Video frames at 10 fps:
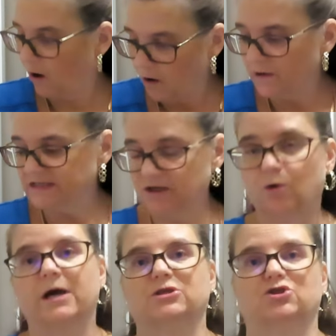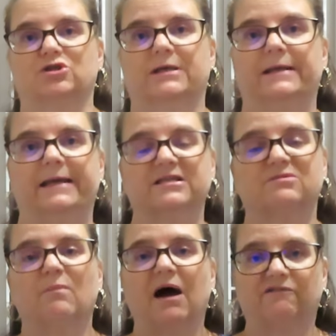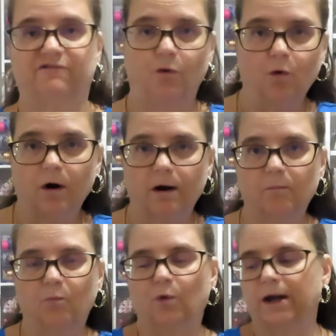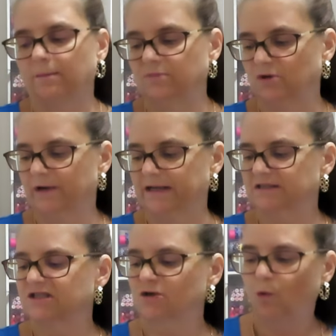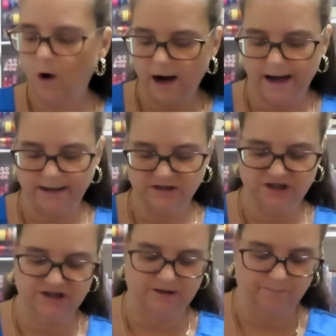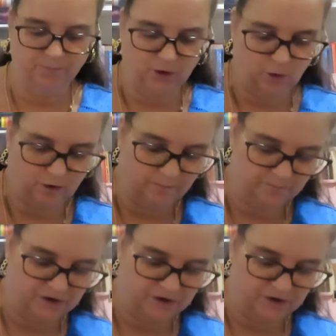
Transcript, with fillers: always question is my form when I'm doing squats or,